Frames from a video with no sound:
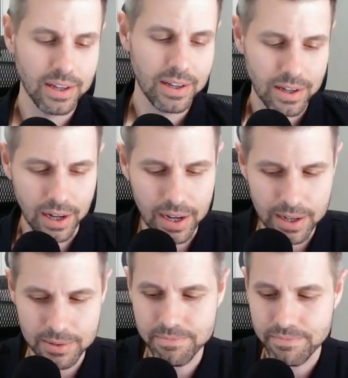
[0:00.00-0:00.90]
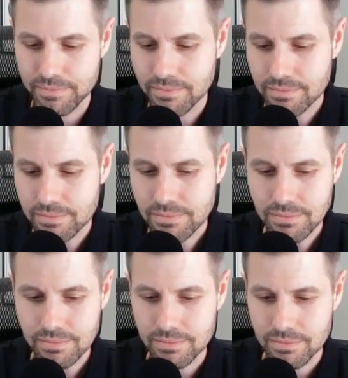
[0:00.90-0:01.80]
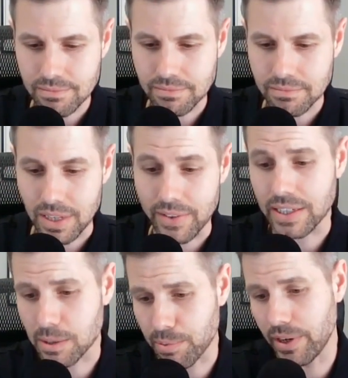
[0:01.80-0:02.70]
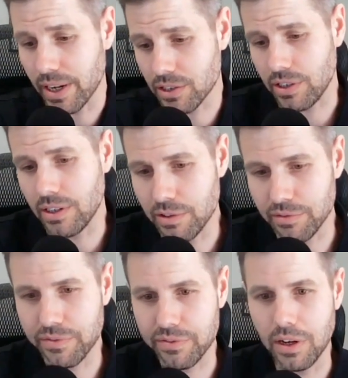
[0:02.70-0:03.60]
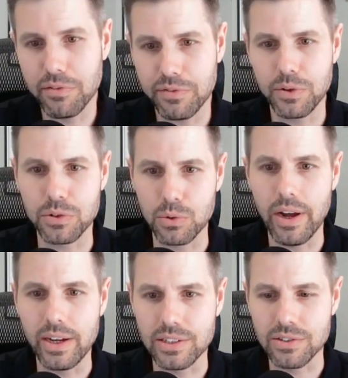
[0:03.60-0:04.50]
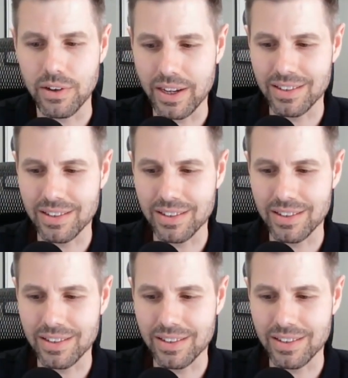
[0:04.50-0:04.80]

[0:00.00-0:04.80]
And that's the prediction of future rates, right?